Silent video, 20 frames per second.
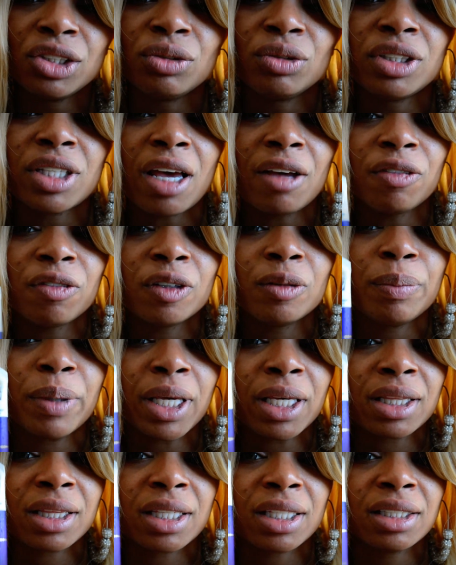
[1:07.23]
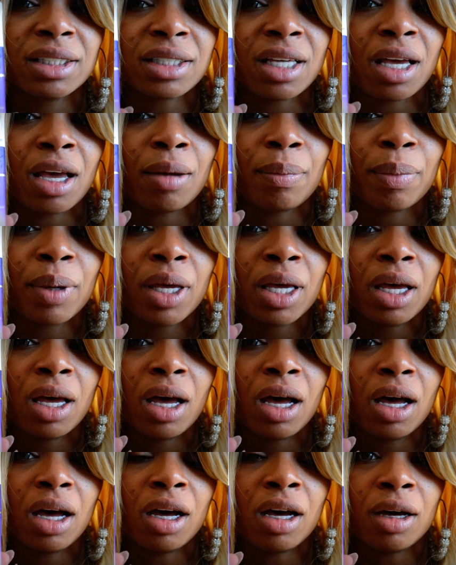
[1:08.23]
you definitely pick this up
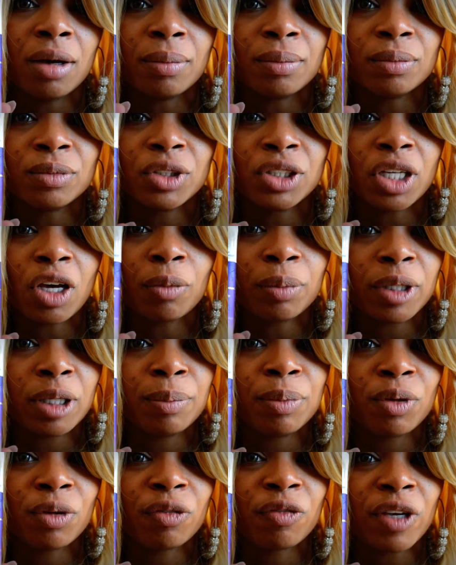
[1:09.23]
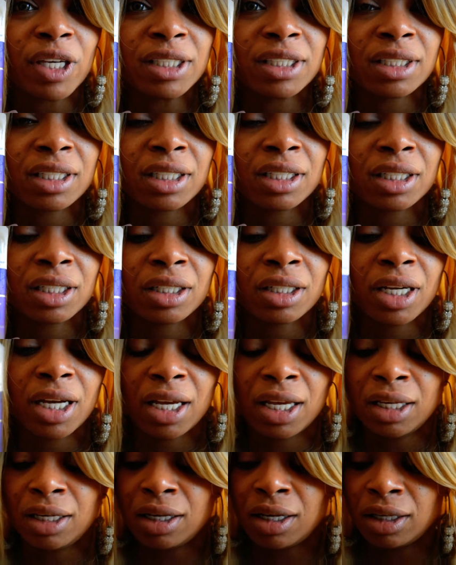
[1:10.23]
um, to help keep your face clear
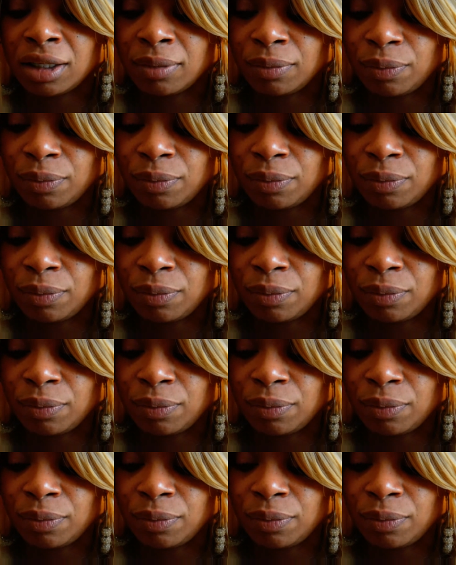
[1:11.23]
and uh,